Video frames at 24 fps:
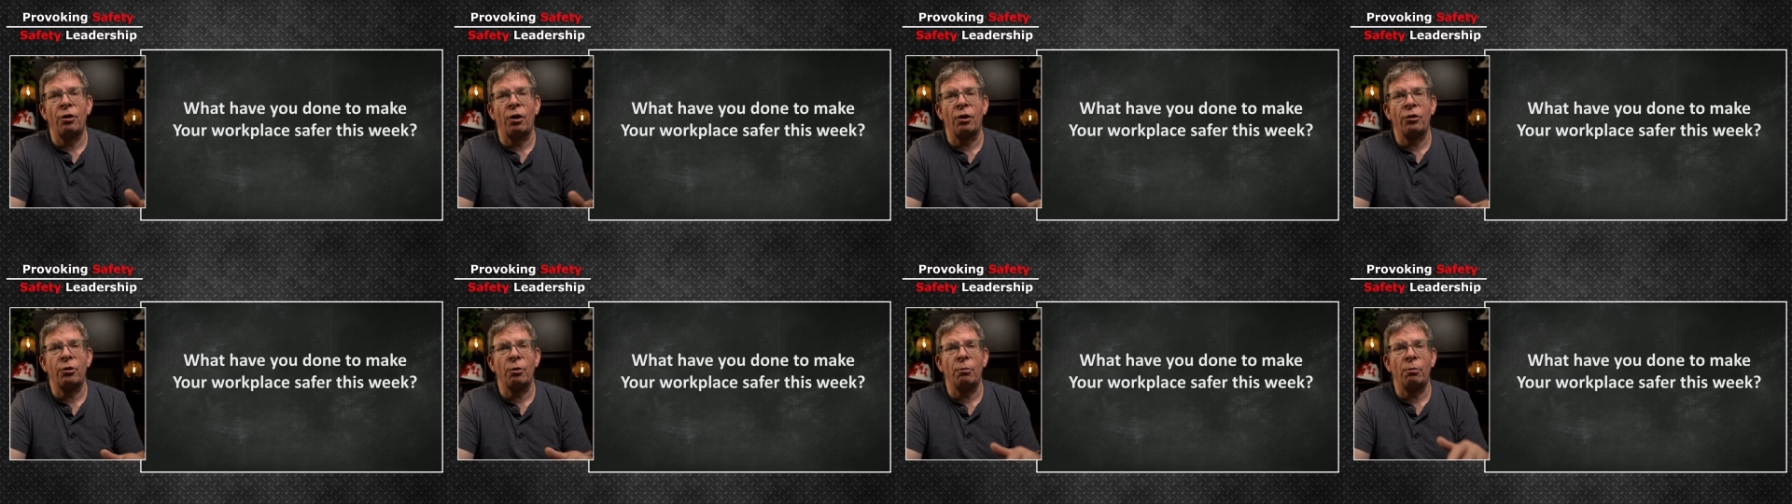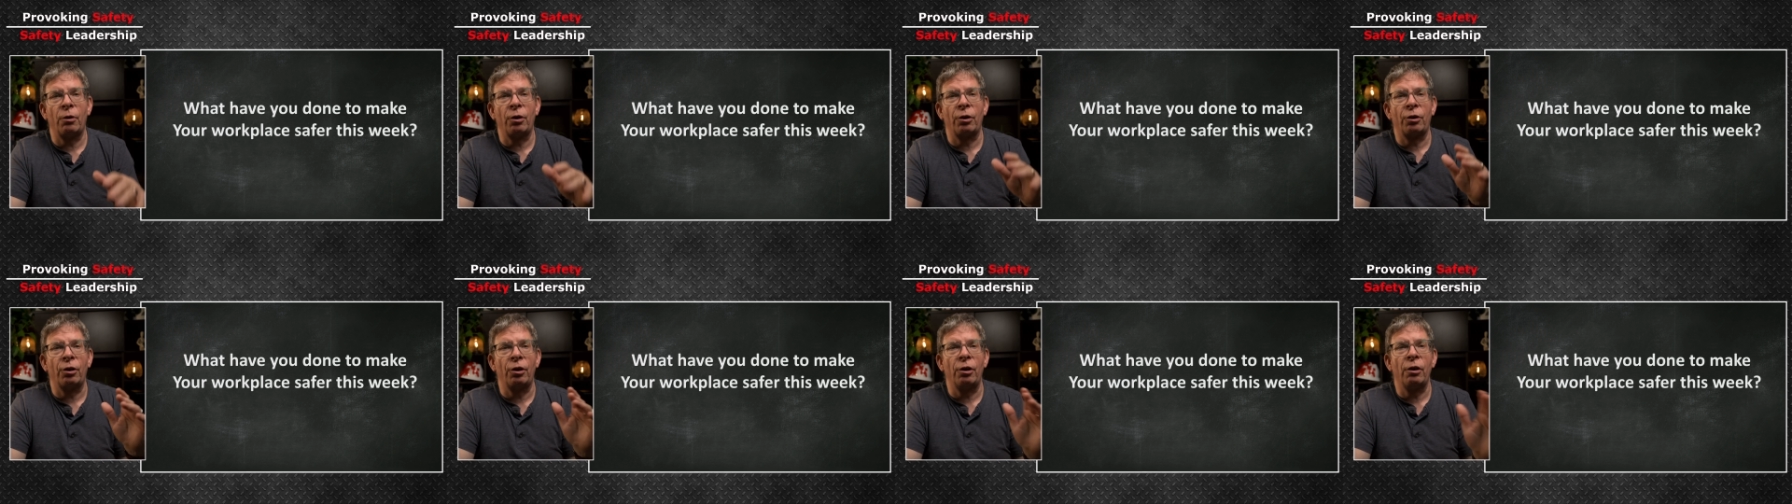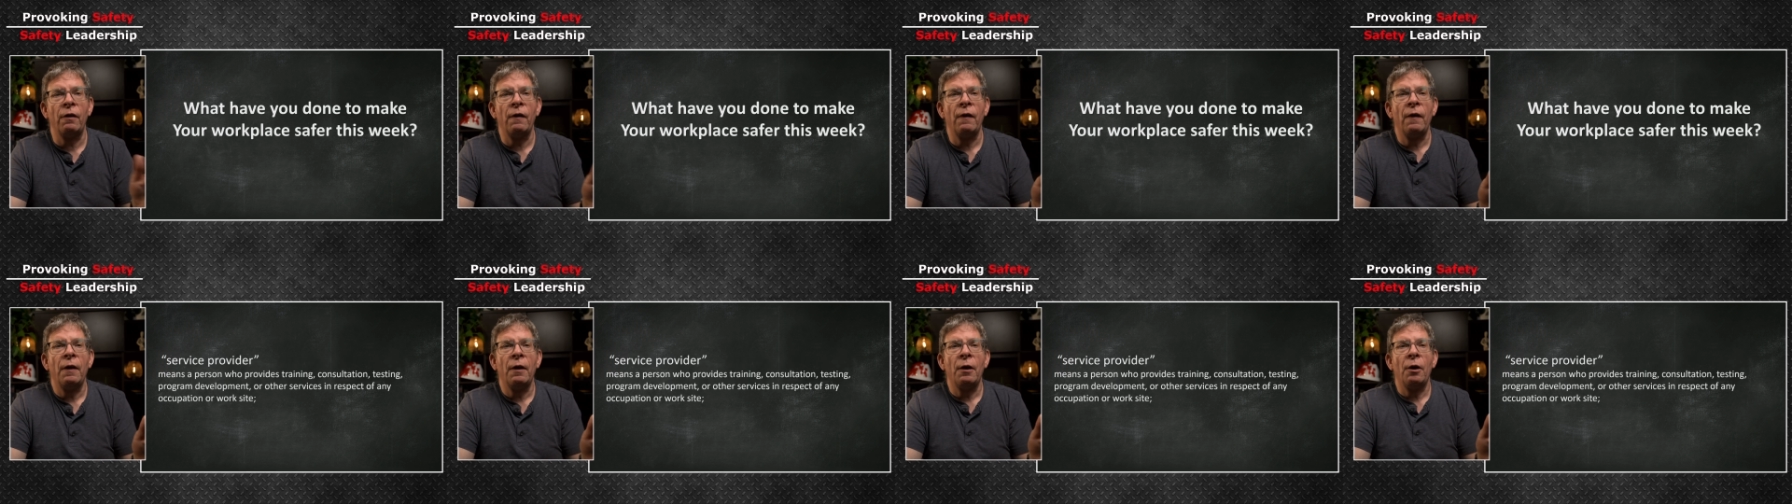not the
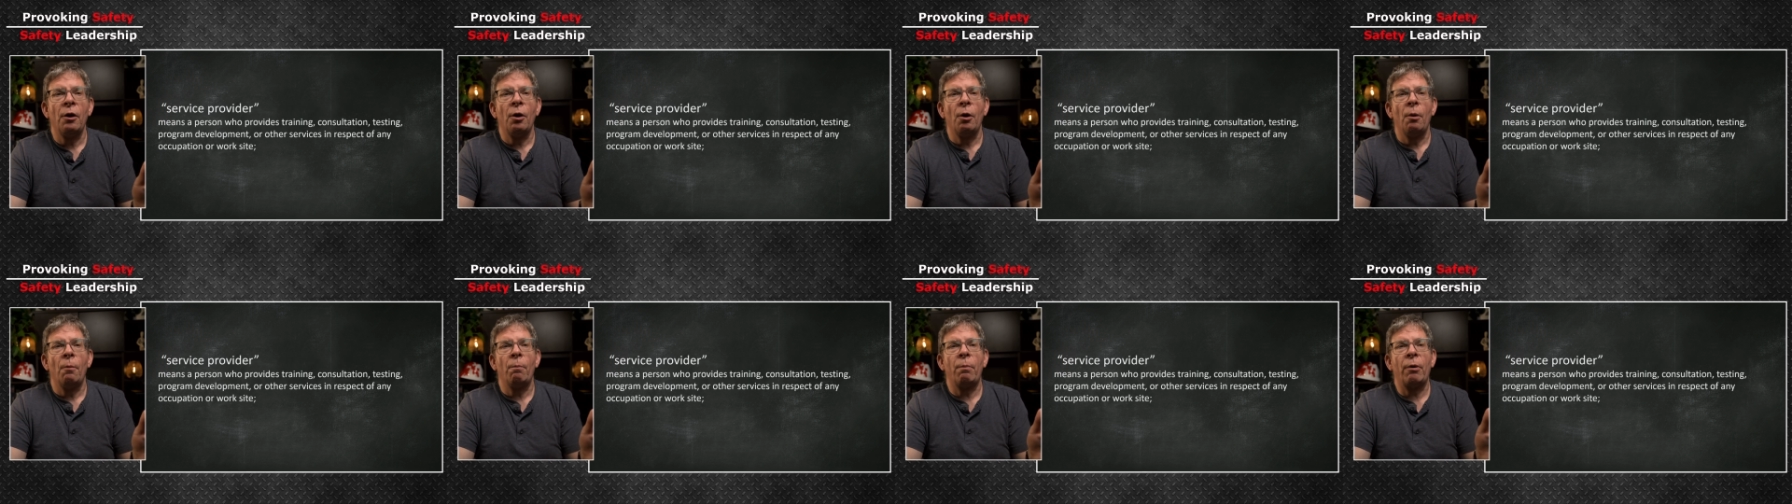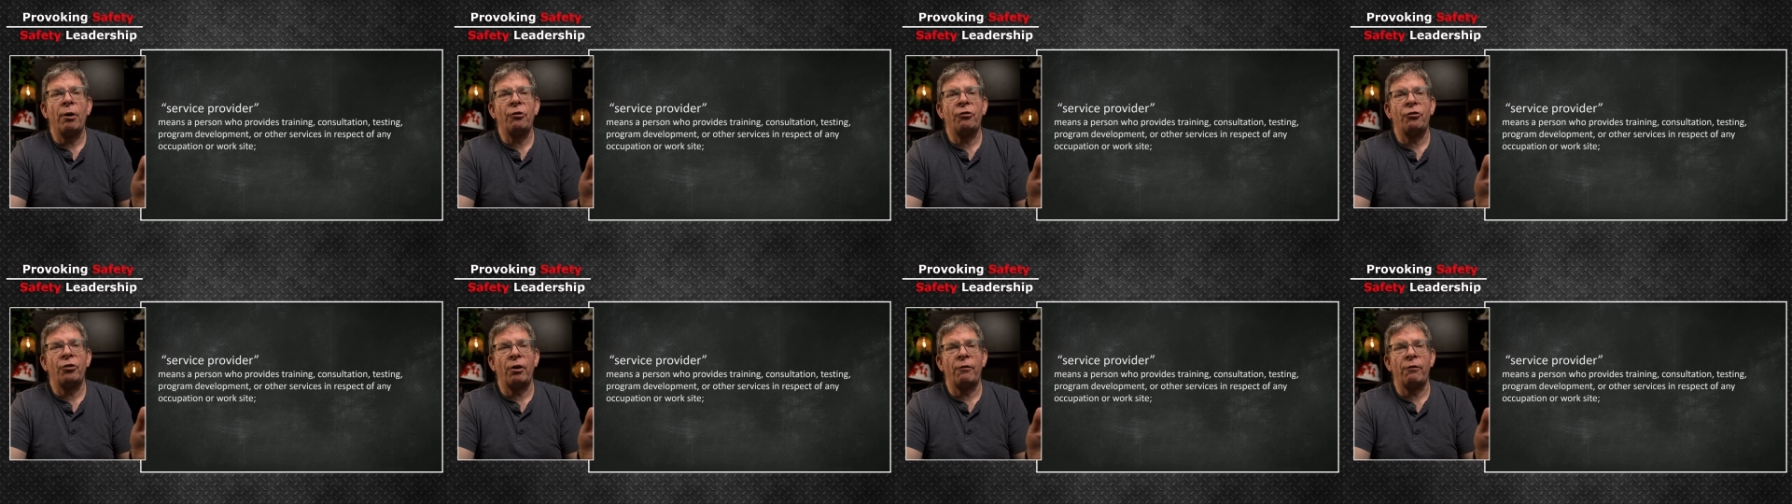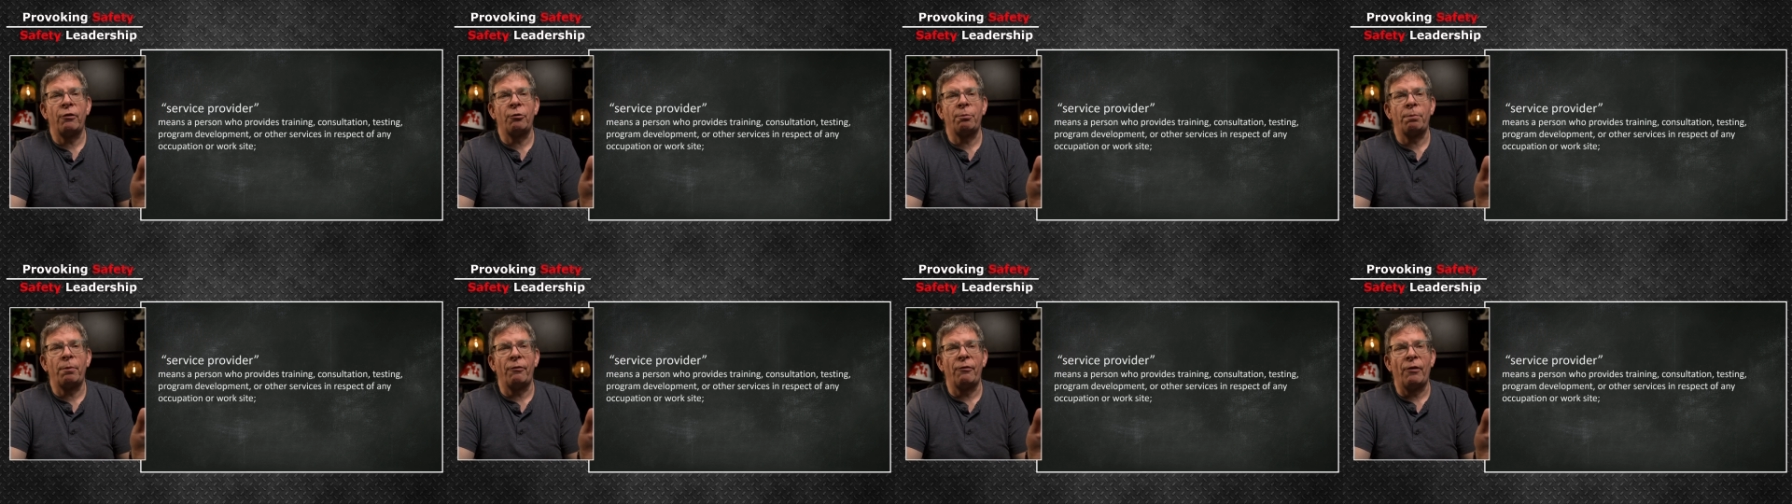worker, but a
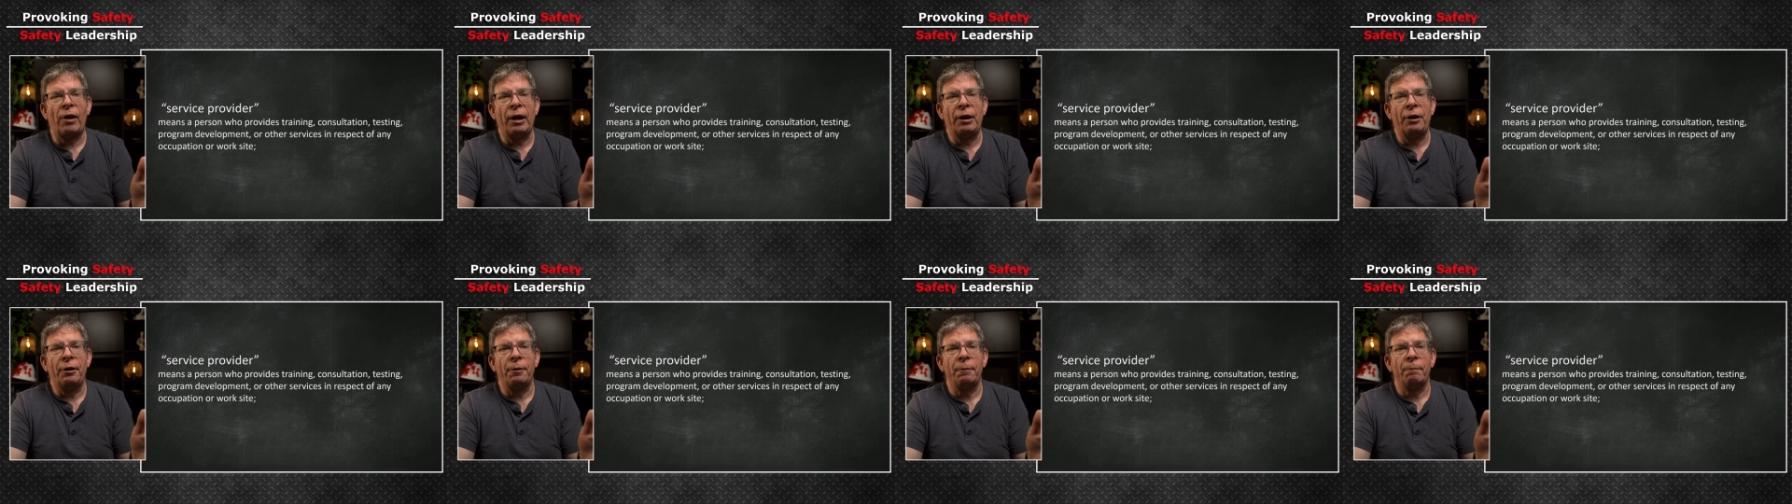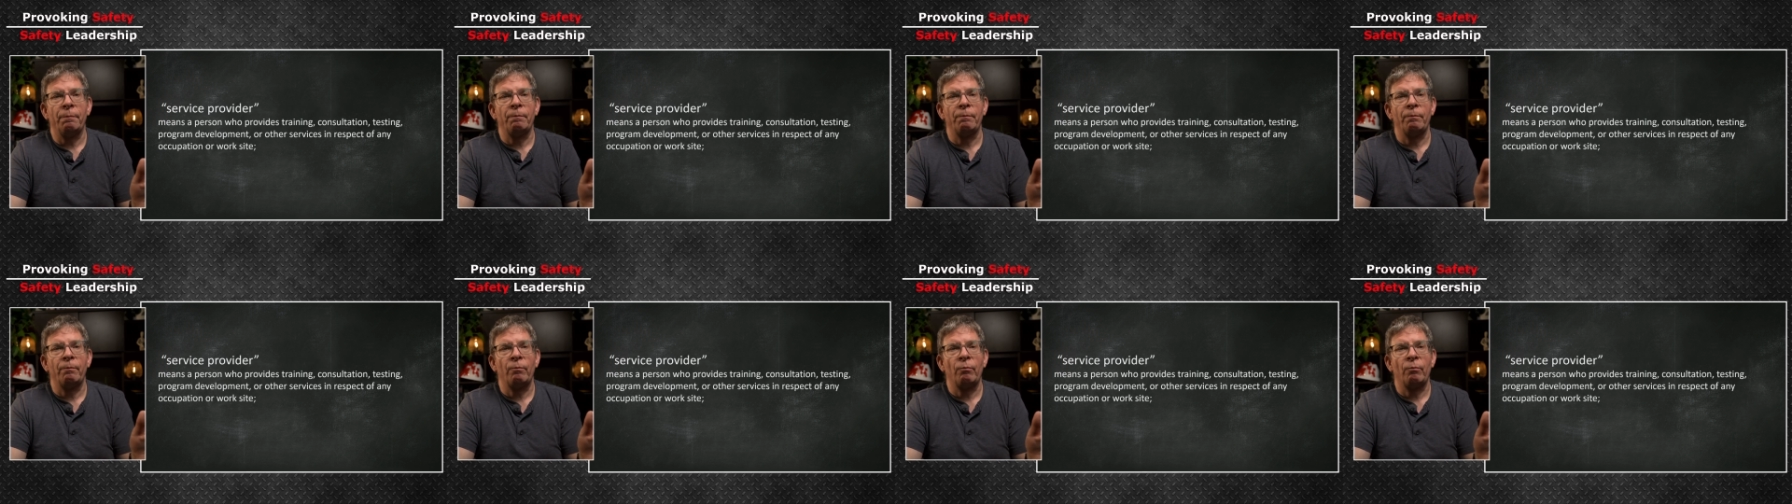service provider.